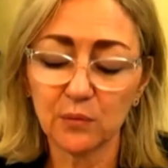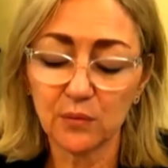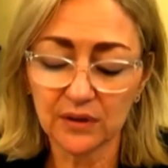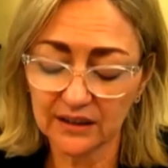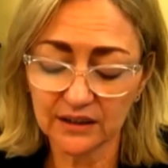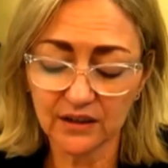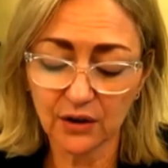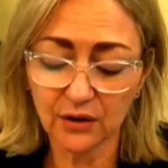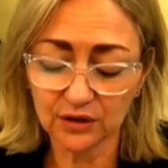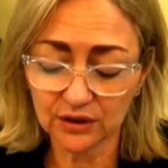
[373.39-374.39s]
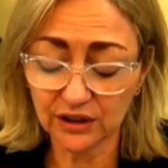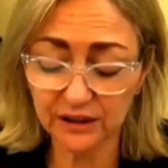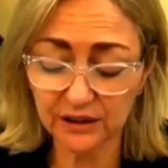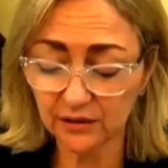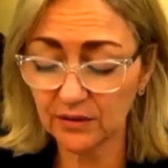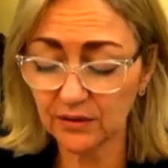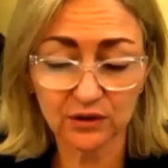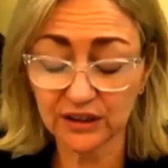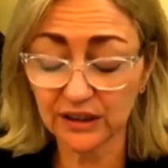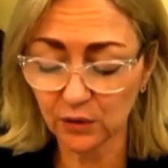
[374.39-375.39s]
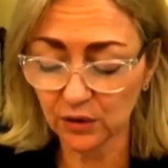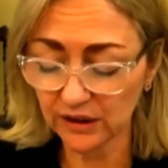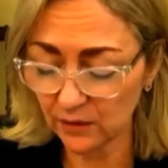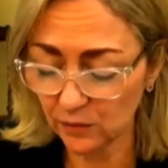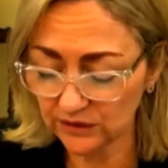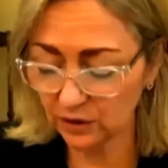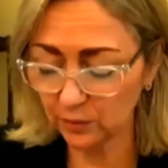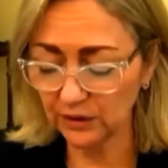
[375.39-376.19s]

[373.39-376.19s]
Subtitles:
as though she or he was not